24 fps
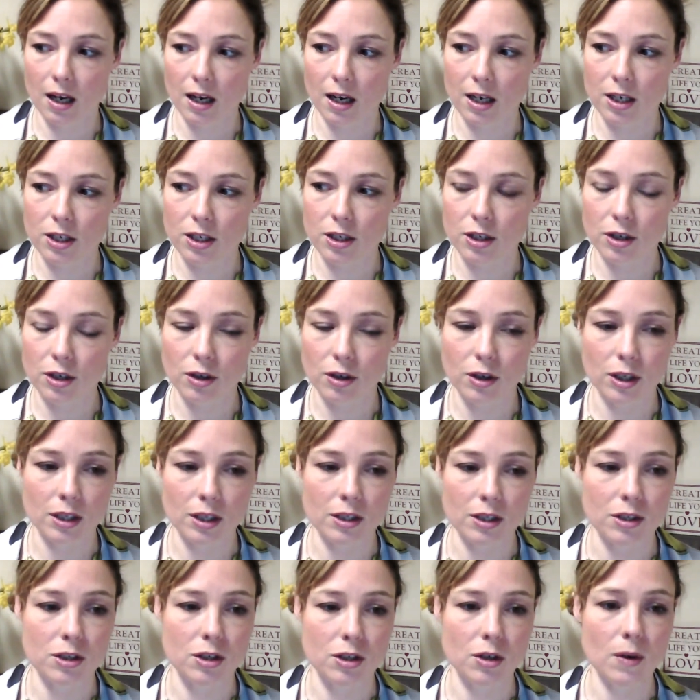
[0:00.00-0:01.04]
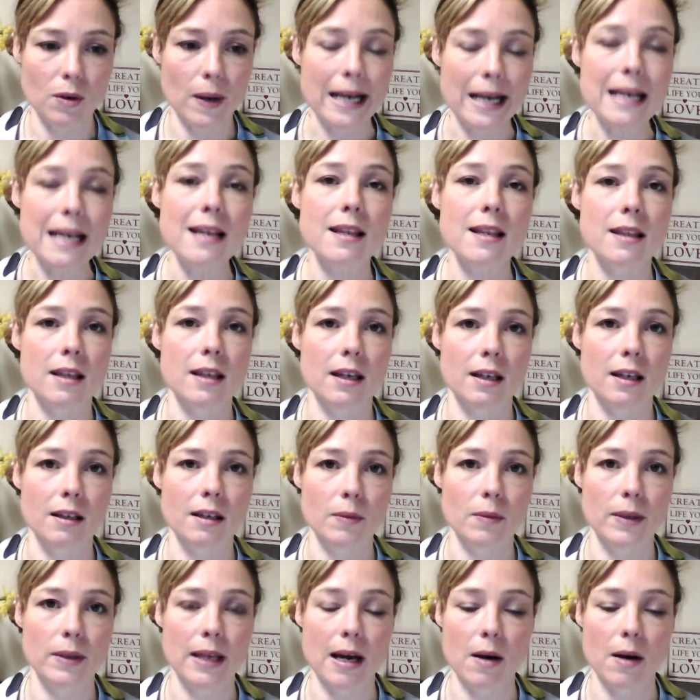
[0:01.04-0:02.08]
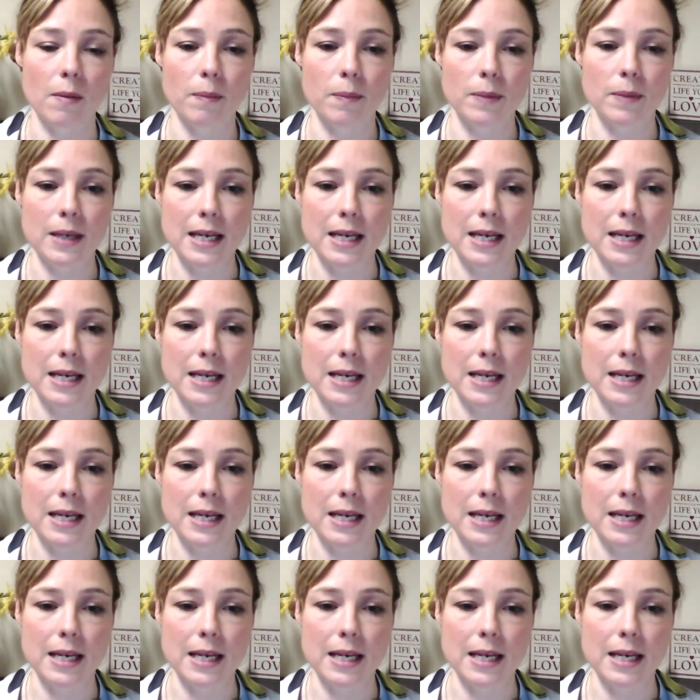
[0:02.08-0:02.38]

you can do anything without